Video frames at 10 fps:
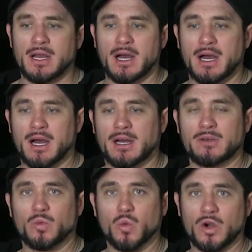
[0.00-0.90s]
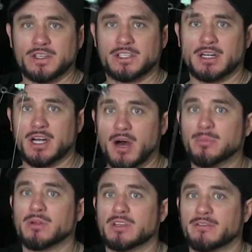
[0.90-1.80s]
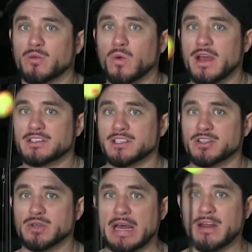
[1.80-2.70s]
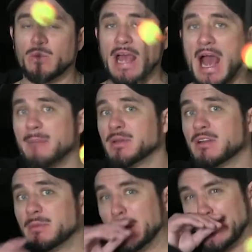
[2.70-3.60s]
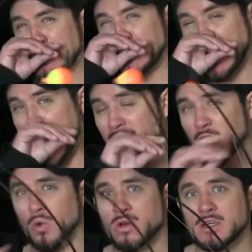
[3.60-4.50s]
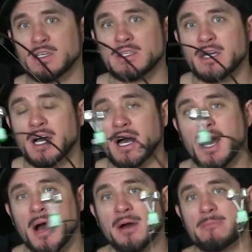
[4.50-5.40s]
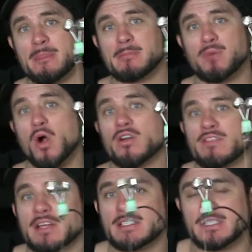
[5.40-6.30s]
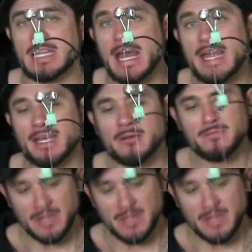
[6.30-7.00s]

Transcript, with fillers: uh, works in a couple of different ways to do that. Now we happen to be at a shallow um, part of this lake.